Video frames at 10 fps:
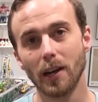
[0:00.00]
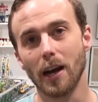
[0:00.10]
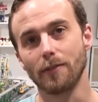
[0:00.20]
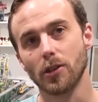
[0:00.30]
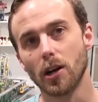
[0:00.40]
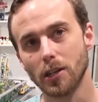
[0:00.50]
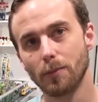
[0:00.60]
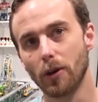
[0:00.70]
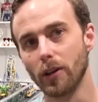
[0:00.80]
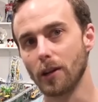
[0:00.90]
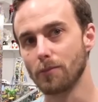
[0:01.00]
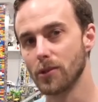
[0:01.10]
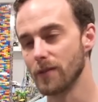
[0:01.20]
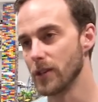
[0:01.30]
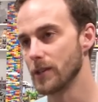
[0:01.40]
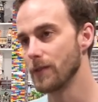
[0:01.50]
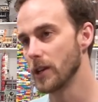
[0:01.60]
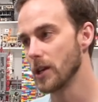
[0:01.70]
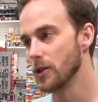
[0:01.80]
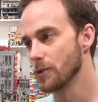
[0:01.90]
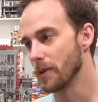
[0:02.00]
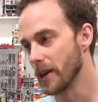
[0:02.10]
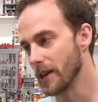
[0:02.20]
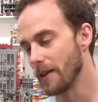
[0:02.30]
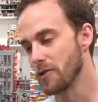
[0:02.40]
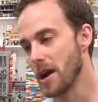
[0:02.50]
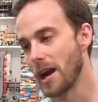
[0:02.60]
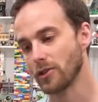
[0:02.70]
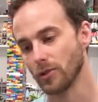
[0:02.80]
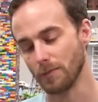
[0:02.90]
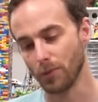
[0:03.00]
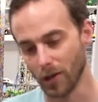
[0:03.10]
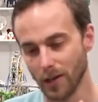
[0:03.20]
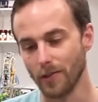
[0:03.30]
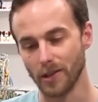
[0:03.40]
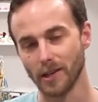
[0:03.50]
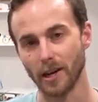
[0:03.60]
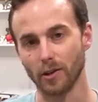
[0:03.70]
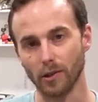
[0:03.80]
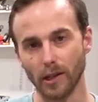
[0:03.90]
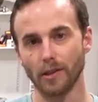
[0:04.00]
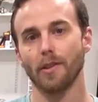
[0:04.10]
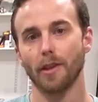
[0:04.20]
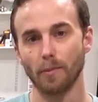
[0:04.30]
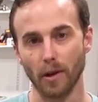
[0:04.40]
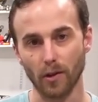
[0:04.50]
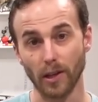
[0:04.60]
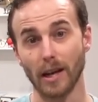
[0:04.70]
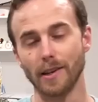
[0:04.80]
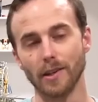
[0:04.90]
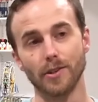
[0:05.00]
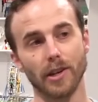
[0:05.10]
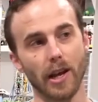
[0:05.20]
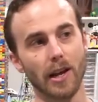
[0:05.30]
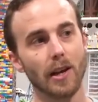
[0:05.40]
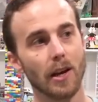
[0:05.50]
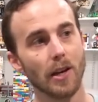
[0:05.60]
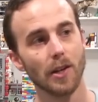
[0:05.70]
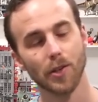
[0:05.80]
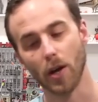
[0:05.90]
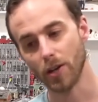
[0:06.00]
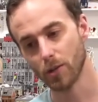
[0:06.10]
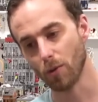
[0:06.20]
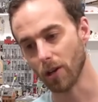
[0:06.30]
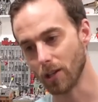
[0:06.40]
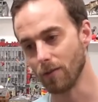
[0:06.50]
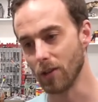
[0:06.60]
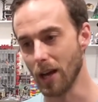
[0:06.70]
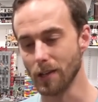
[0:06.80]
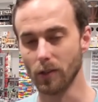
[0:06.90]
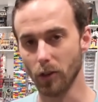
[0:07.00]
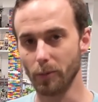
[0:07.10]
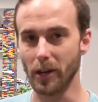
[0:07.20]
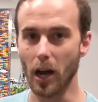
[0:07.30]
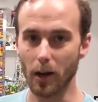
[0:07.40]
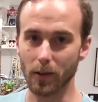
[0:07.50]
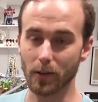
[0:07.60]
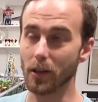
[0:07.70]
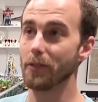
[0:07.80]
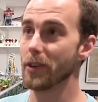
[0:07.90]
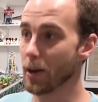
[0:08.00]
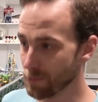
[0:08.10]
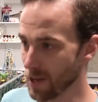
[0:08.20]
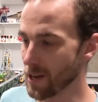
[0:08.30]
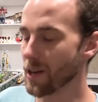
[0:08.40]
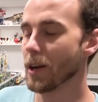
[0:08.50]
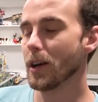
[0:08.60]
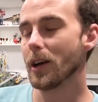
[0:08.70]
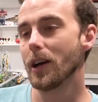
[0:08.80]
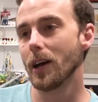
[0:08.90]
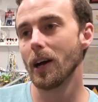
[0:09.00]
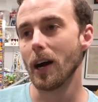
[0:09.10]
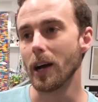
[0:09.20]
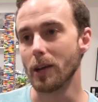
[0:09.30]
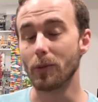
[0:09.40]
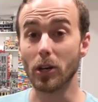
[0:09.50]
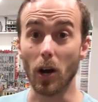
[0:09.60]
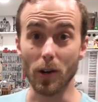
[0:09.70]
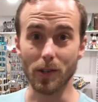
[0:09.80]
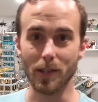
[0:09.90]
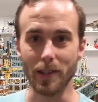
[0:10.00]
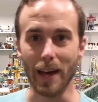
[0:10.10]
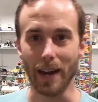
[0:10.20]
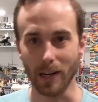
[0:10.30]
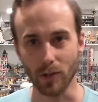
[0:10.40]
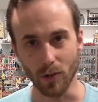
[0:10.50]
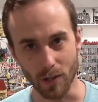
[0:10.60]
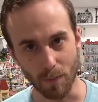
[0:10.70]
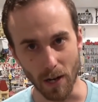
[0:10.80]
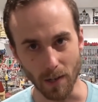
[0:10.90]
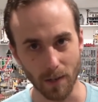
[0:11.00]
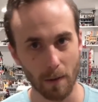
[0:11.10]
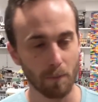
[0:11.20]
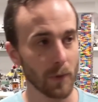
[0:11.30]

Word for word: I've talked about it in previous videos, but I never actually put it in the title and in the thumbnail like I did today. So I just wanna give you guys a little bit of an update uh, in regards to that extra space.